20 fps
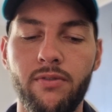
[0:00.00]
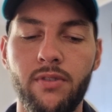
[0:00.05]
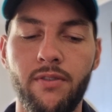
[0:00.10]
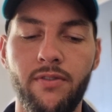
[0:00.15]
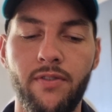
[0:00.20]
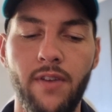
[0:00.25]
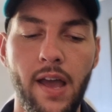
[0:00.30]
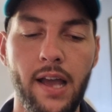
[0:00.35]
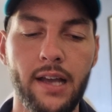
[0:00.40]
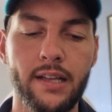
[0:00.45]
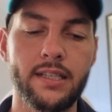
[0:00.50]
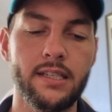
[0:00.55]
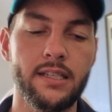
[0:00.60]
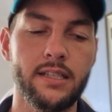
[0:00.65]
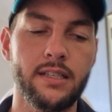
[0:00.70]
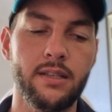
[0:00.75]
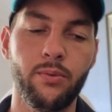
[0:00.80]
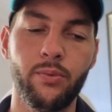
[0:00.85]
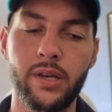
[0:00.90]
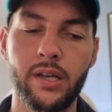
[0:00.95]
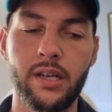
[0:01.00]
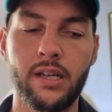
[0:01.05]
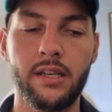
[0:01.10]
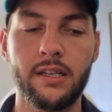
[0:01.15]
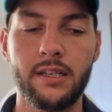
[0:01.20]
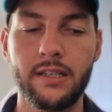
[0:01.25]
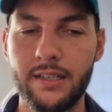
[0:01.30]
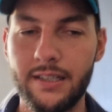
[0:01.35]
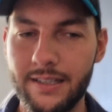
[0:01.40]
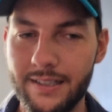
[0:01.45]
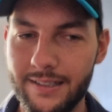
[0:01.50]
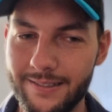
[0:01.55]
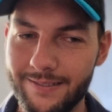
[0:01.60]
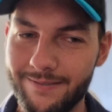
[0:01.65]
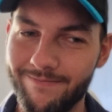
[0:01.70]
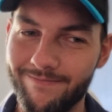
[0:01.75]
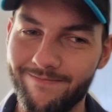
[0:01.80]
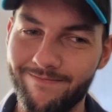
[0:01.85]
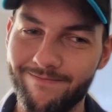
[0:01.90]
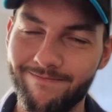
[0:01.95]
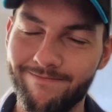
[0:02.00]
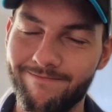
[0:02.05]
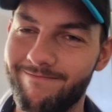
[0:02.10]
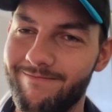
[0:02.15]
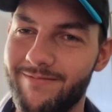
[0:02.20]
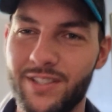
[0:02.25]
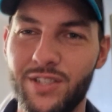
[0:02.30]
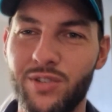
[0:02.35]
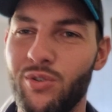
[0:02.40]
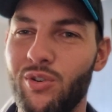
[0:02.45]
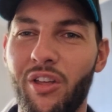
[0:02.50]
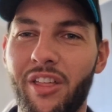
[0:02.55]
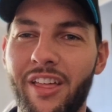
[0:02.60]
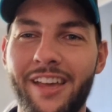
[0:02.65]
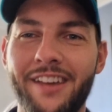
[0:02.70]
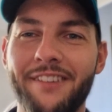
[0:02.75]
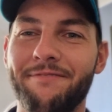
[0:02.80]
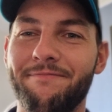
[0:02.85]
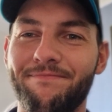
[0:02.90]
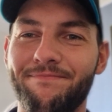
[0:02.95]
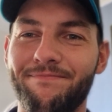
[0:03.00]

the fact is that we're still not there.